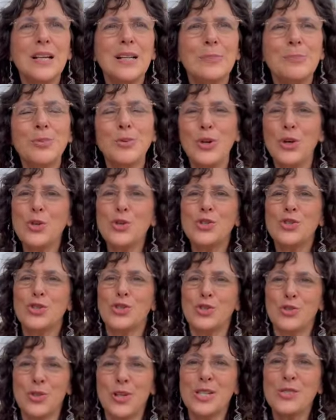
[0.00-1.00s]
approach
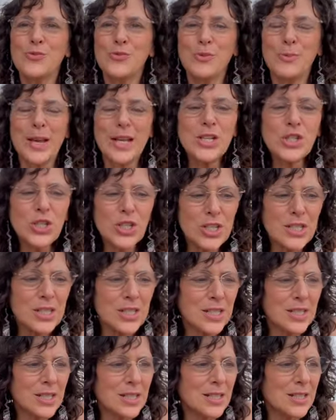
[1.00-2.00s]
to transformation
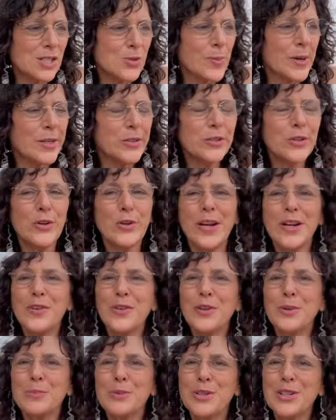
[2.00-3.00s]
in the Inspired
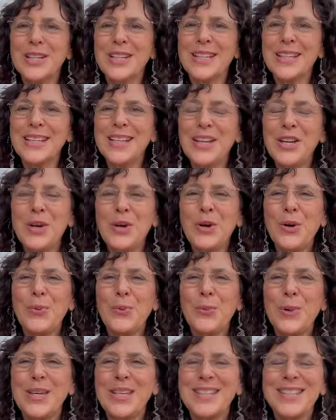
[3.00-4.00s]
Creator community.
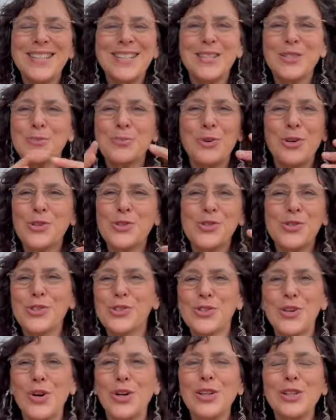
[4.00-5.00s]
We need to
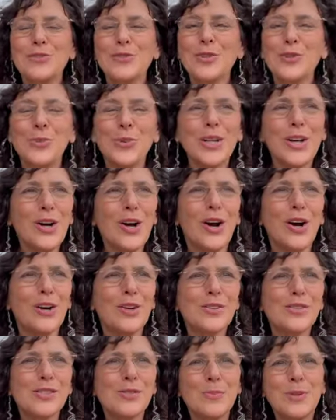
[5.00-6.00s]
approach all of who we
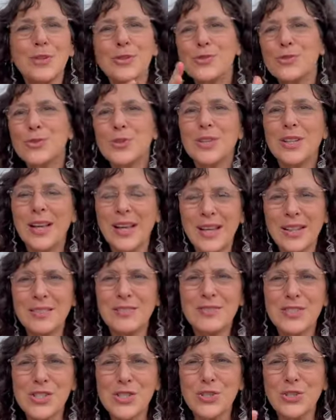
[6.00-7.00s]
are, spiritual and
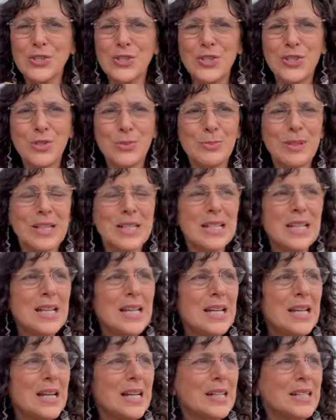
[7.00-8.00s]
physical human
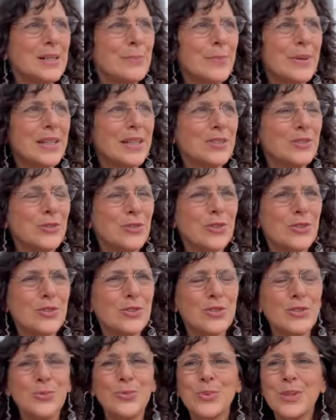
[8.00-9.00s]
um, in order
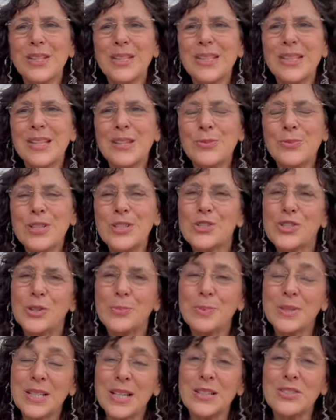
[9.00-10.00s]
to really reach our
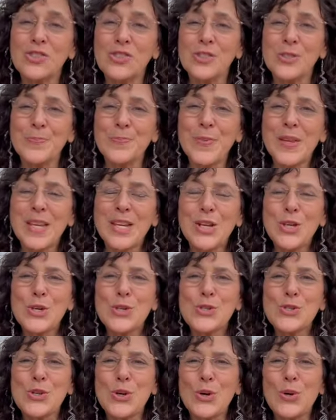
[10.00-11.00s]
potential.
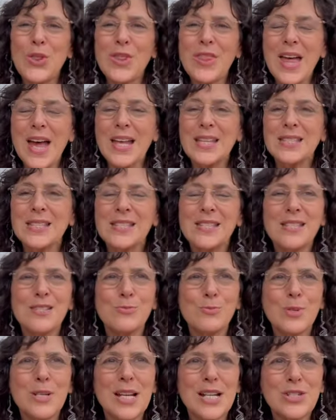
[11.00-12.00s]
So that's
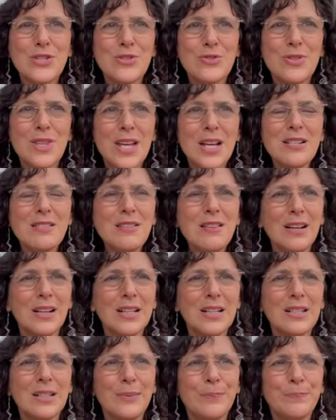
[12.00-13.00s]
what I do there.
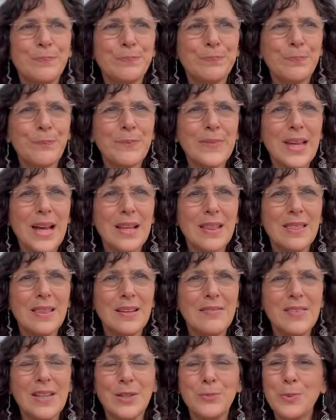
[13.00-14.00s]
Um, I
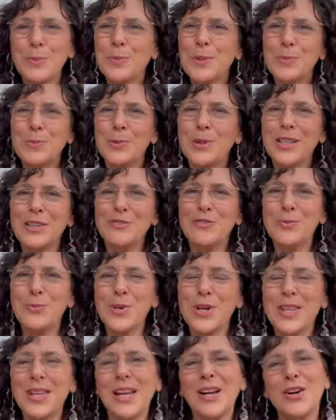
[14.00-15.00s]
love helping people get from
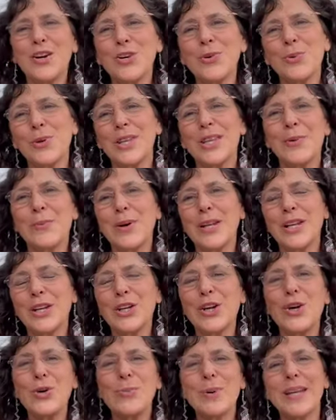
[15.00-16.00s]
where they are to where they want to
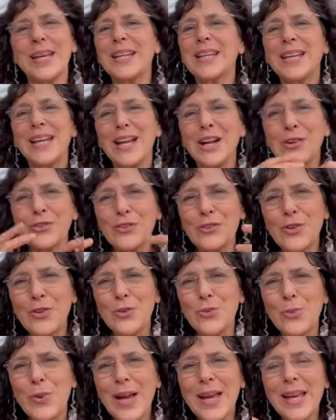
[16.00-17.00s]
go by getting out of their
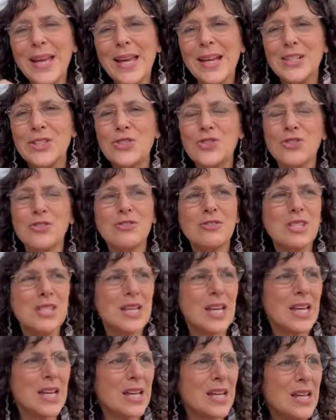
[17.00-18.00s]
own way and
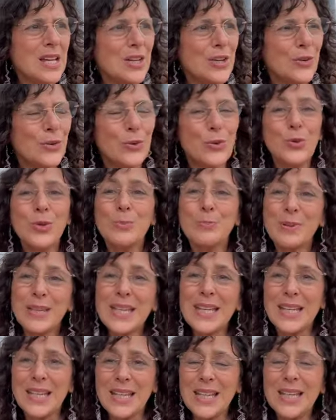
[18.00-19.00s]
choosing who to
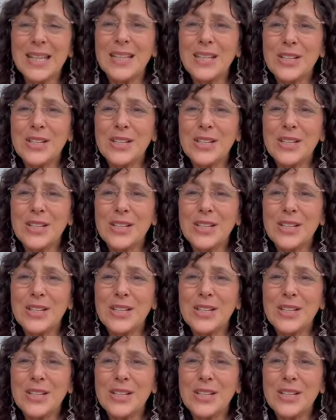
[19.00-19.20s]
be